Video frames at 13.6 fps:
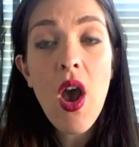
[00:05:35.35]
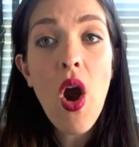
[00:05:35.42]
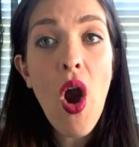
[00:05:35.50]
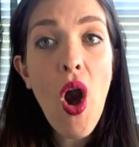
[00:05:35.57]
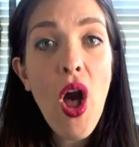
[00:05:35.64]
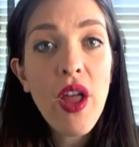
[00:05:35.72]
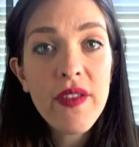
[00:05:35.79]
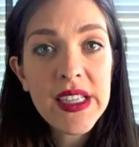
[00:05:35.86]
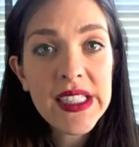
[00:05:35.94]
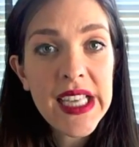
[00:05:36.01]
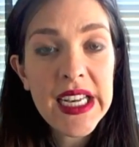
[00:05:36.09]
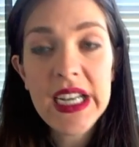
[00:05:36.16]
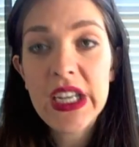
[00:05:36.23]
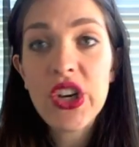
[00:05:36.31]
all of a
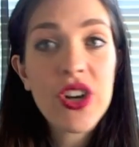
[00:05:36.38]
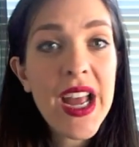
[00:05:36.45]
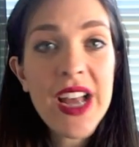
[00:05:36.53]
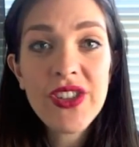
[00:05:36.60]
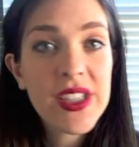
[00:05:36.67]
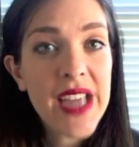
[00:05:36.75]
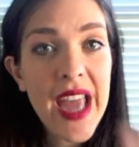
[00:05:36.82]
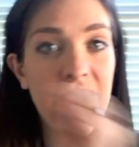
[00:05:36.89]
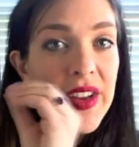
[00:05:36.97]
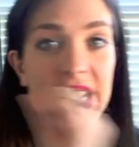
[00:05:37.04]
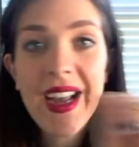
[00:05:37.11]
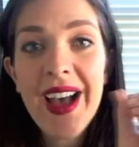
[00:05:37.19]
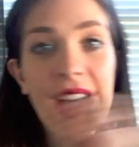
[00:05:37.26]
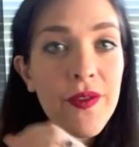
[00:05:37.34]
sudden you're not just having
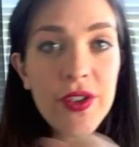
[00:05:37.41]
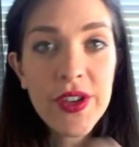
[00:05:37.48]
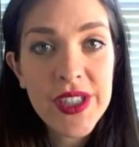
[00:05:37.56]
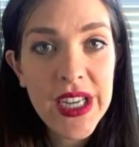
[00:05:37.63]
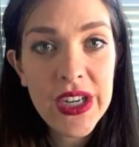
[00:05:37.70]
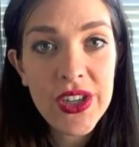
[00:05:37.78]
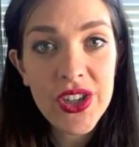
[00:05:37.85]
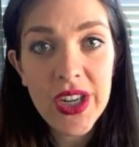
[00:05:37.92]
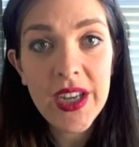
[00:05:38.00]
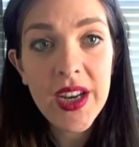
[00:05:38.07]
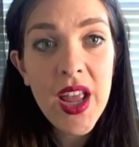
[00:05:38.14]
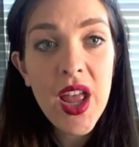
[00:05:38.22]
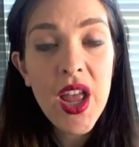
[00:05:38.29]
a conversation.